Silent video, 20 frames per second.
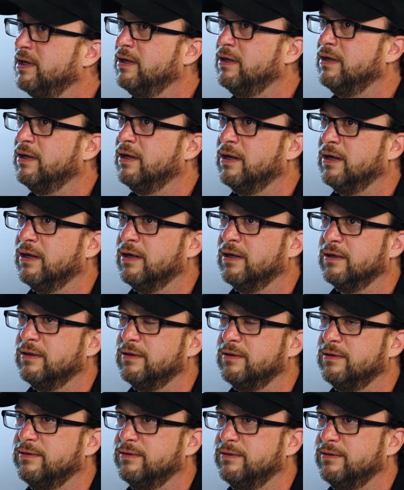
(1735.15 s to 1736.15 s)
And I
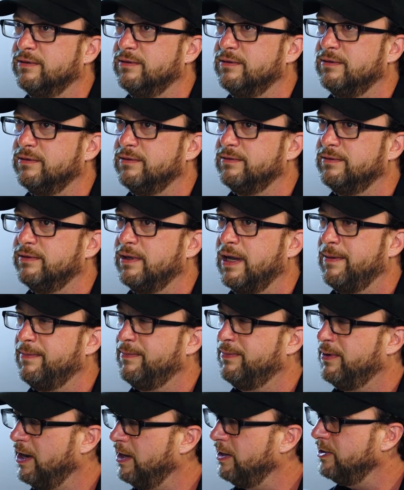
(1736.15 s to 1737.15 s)

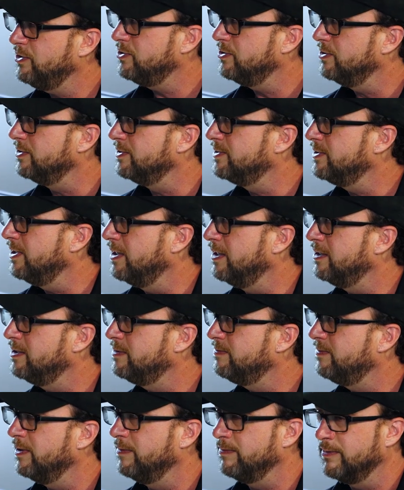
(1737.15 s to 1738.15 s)
probably shouldn't say
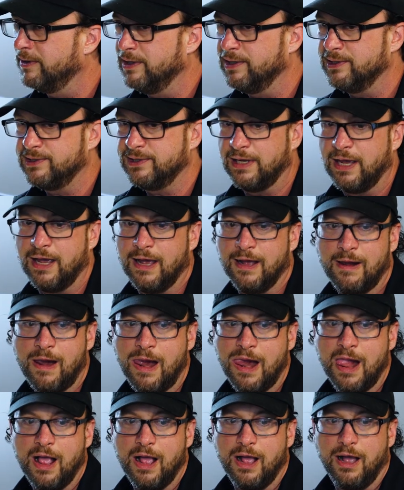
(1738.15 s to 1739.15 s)
this, but I'm going to say it.
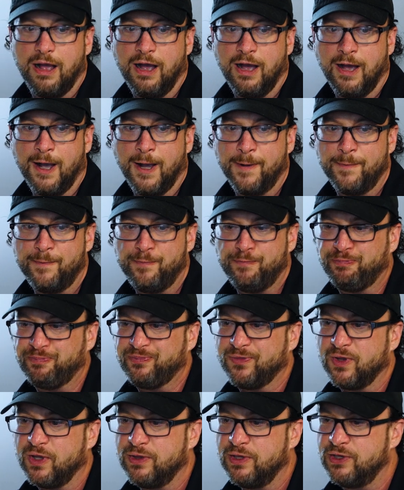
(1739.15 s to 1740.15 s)

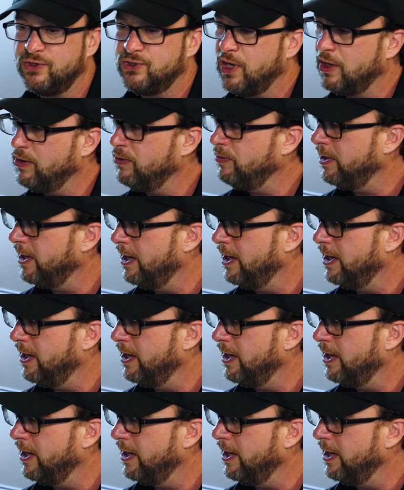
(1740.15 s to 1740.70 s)
The general